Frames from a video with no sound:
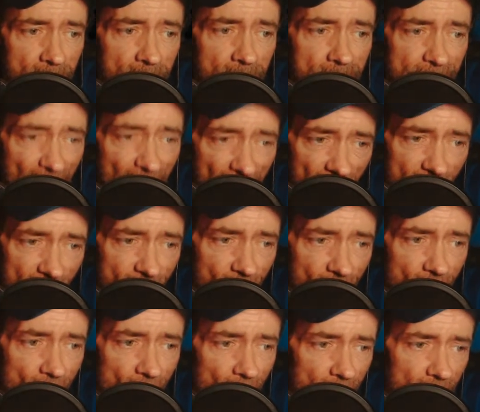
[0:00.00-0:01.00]
Dang,
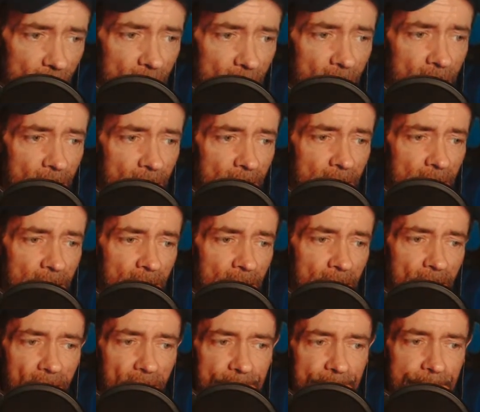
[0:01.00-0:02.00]
dude.
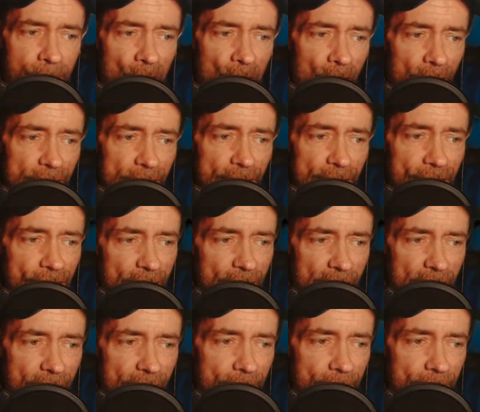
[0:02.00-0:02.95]
And Polly says,